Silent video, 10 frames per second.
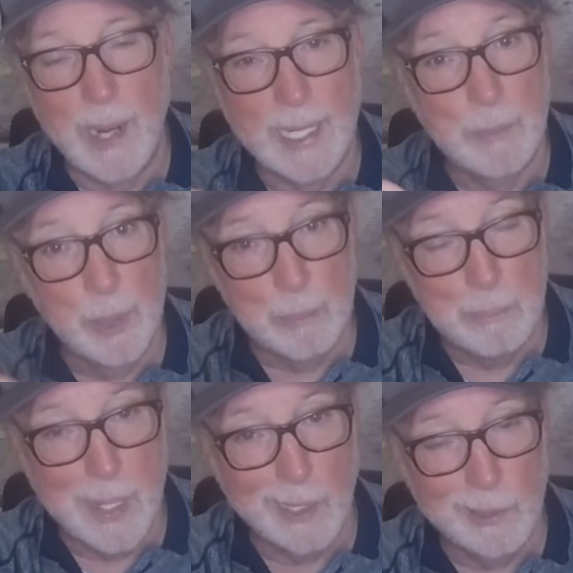I can put
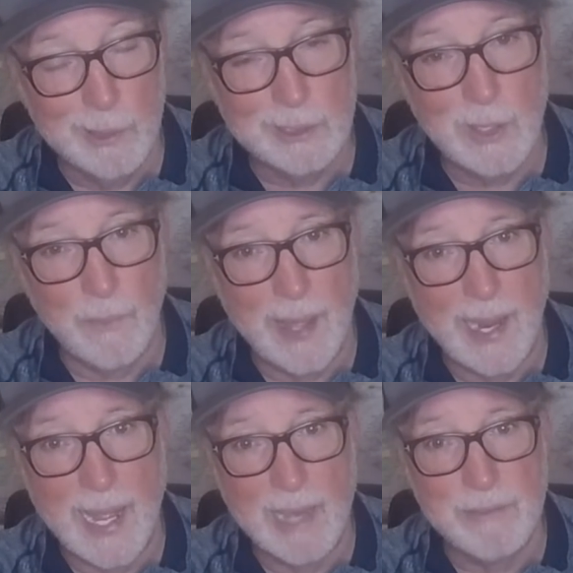bigger hooks on that
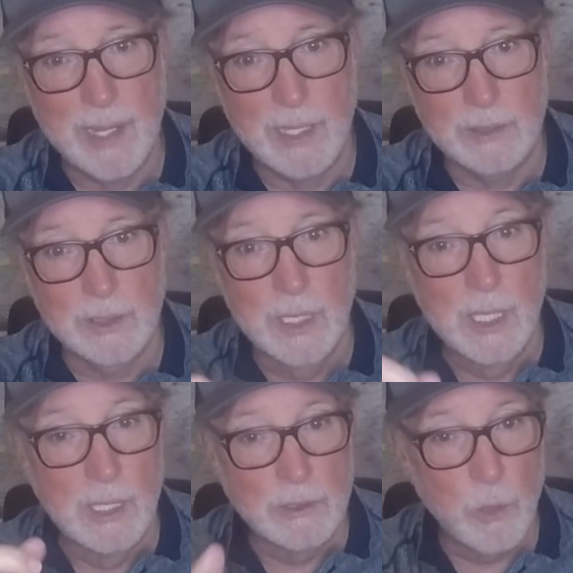half ounce,
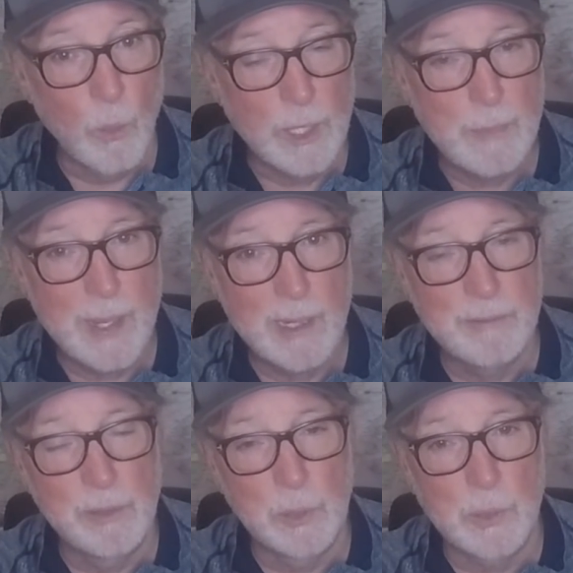20 pound
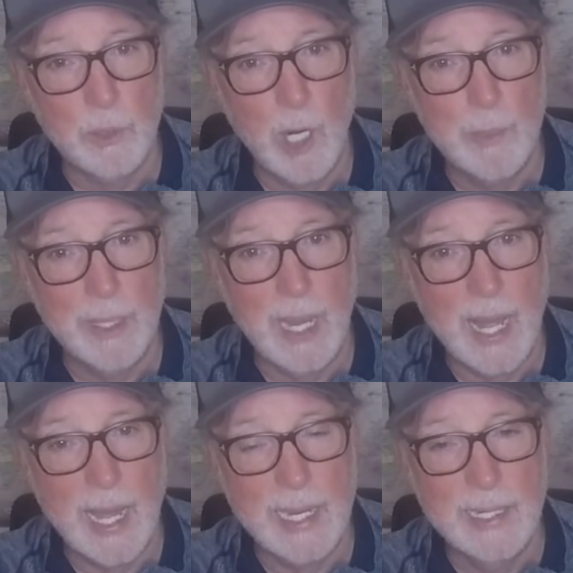fluorocarbon
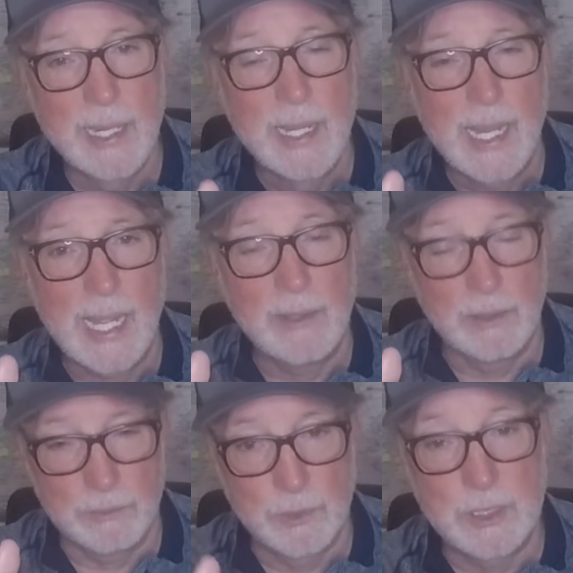line eh,
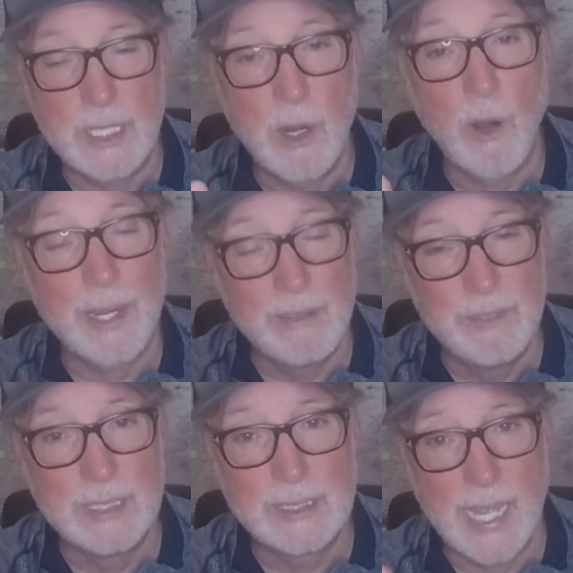of Seaguar
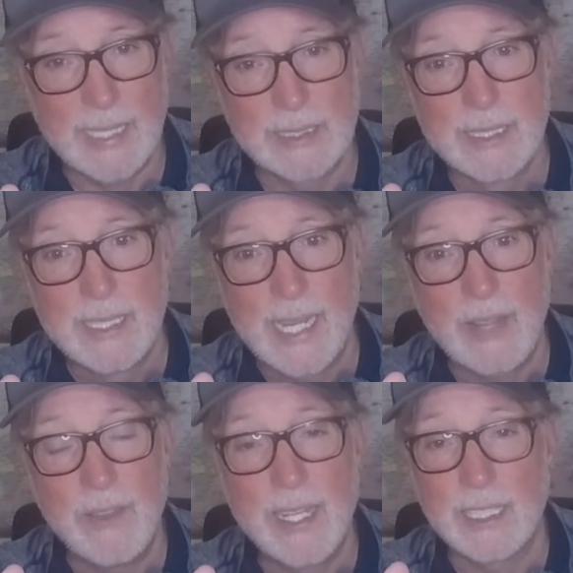InvizX,
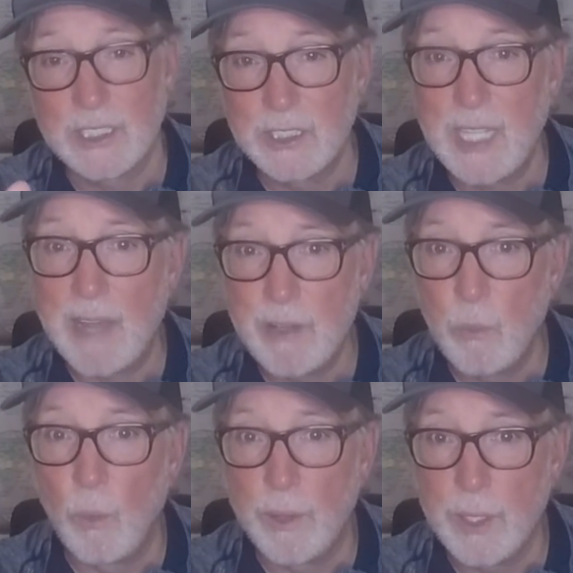and then a
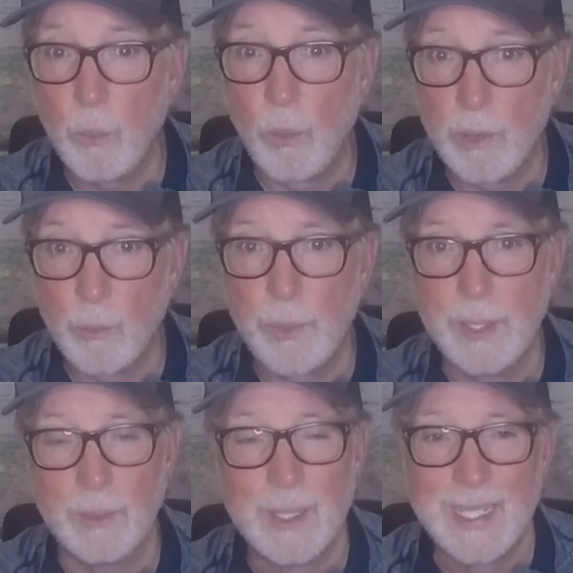7 1 to 1 reel.